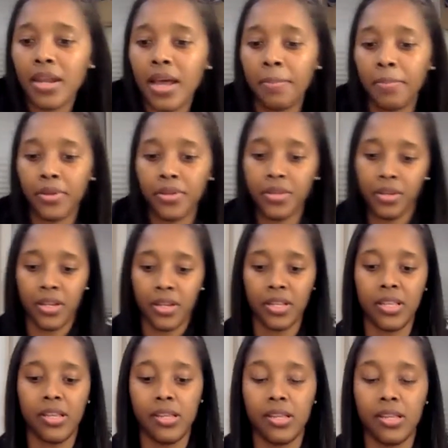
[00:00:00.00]
good
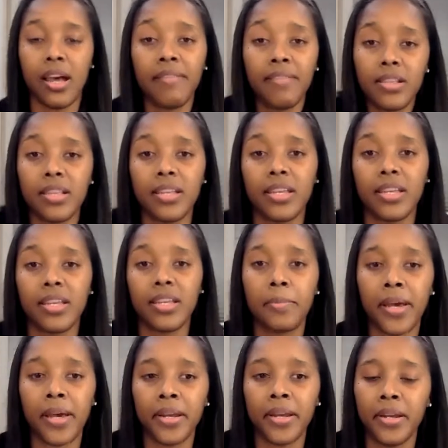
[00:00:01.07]
opportunity to obviously get
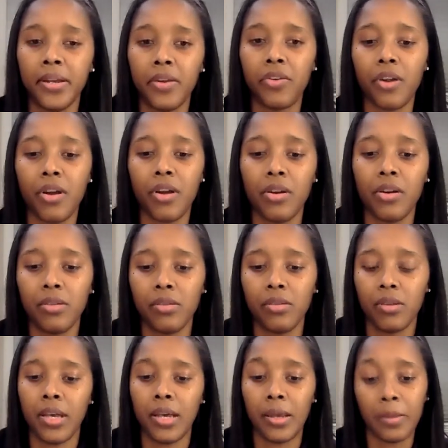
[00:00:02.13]
better, grow.
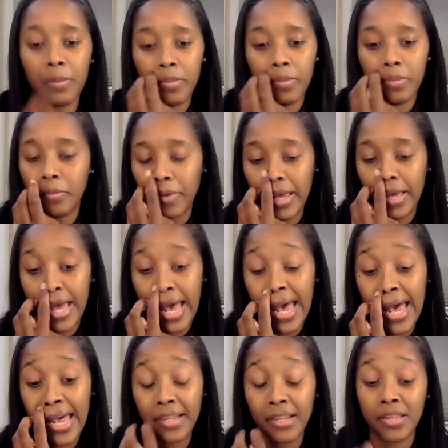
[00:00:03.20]
We
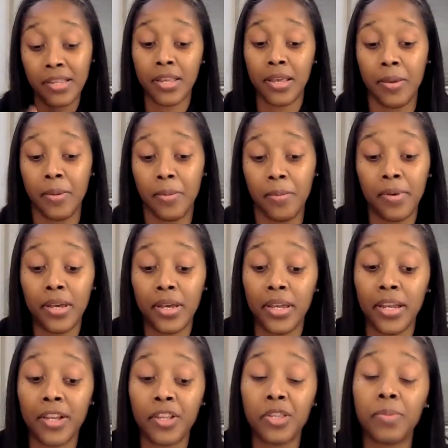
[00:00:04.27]
had some
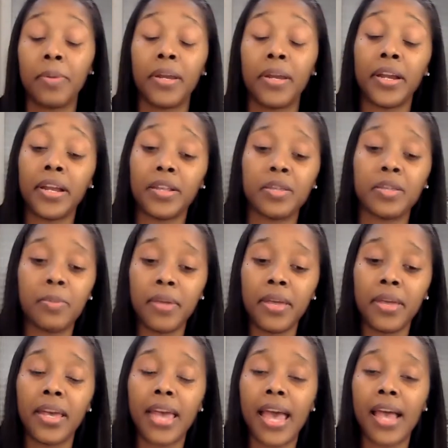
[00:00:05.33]
good experience
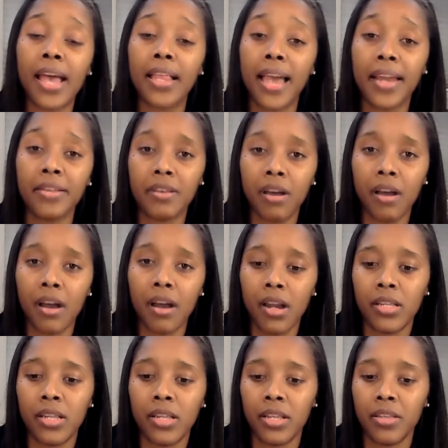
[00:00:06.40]
playing Atlanta's
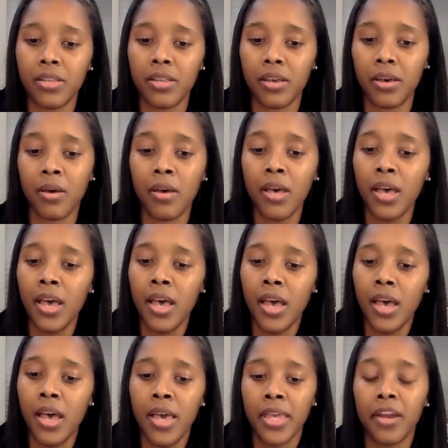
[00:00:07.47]
guards, and so
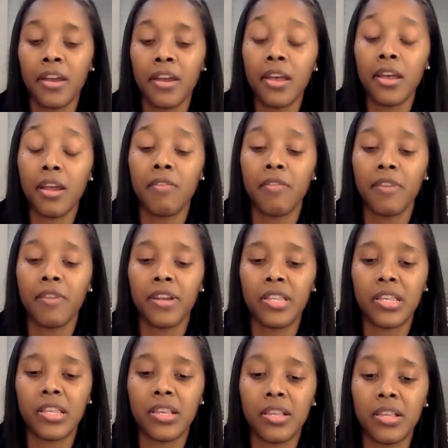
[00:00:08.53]
carrying over
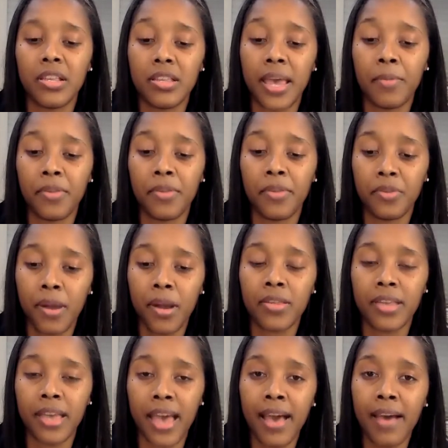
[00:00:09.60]
to this game with the
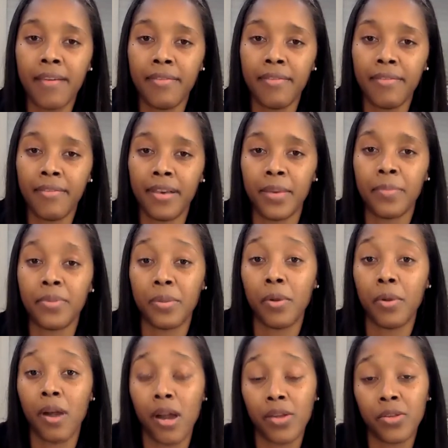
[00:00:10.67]
Sparks, they have
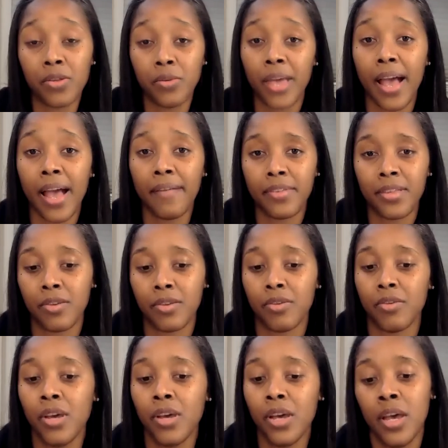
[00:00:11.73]
some guards who we have
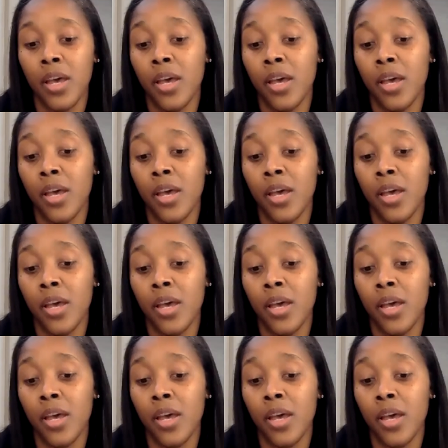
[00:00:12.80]
to